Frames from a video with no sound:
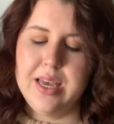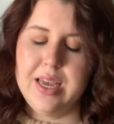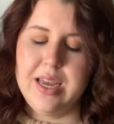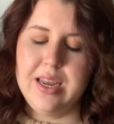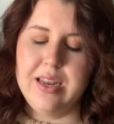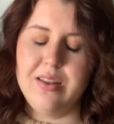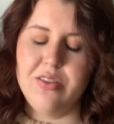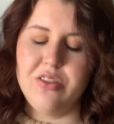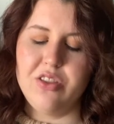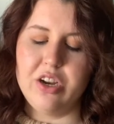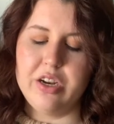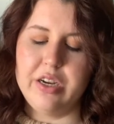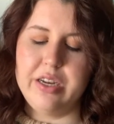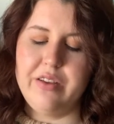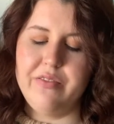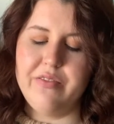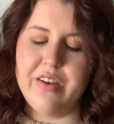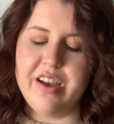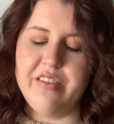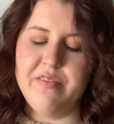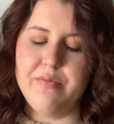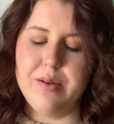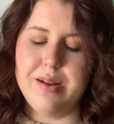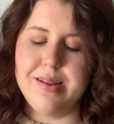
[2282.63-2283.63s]
and
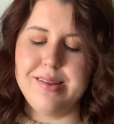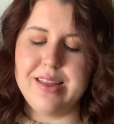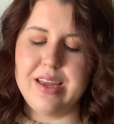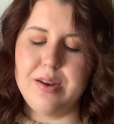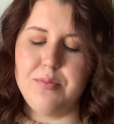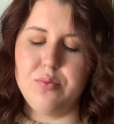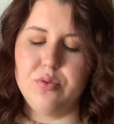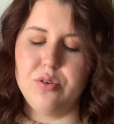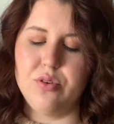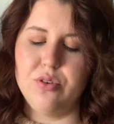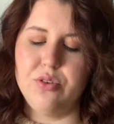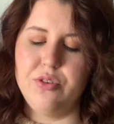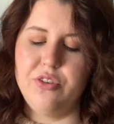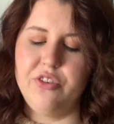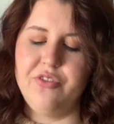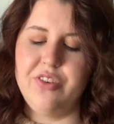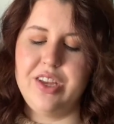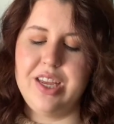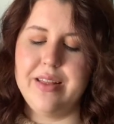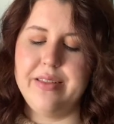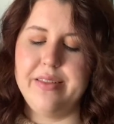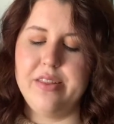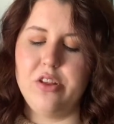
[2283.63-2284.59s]
35% Peruvian